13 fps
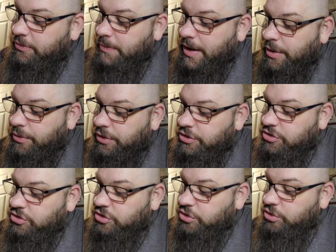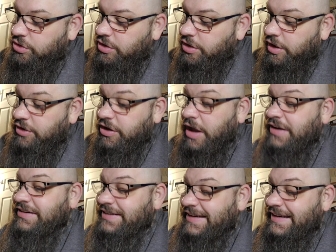mouth, a sheet, a
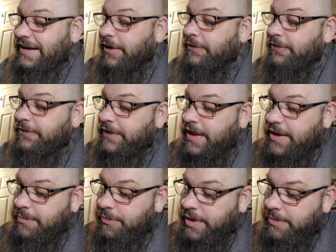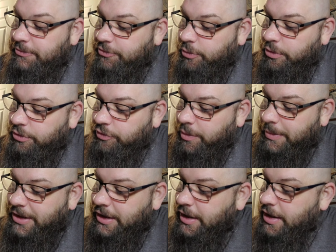sheet of flame leaped forth from it